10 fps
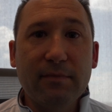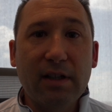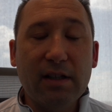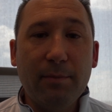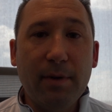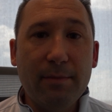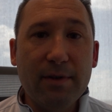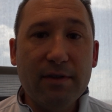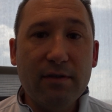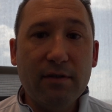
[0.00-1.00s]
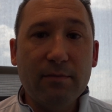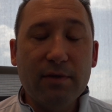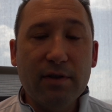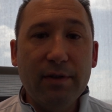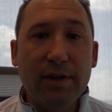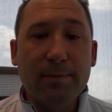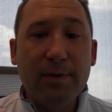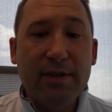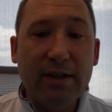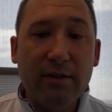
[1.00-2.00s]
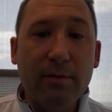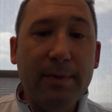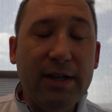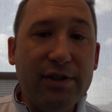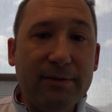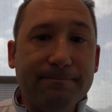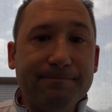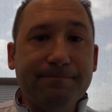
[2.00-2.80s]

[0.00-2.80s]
a compartment syndrome. So in this particular patient,